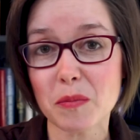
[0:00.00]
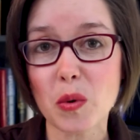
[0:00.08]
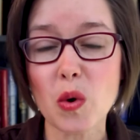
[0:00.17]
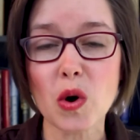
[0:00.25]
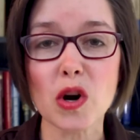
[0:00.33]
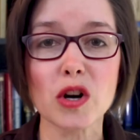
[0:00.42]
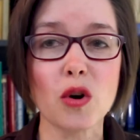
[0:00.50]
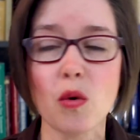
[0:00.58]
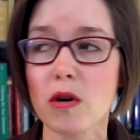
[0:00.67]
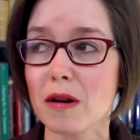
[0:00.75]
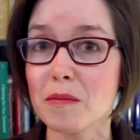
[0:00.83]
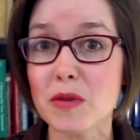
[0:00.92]
born
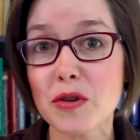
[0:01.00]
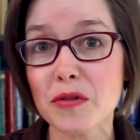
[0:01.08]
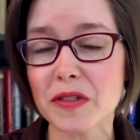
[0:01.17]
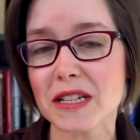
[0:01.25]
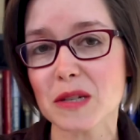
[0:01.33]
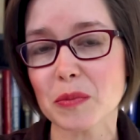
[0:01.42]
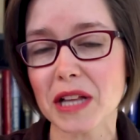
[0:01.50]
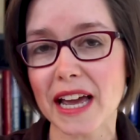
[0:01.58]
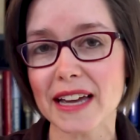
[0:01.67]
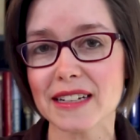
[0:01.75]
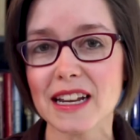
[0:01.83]
or a move that's planned?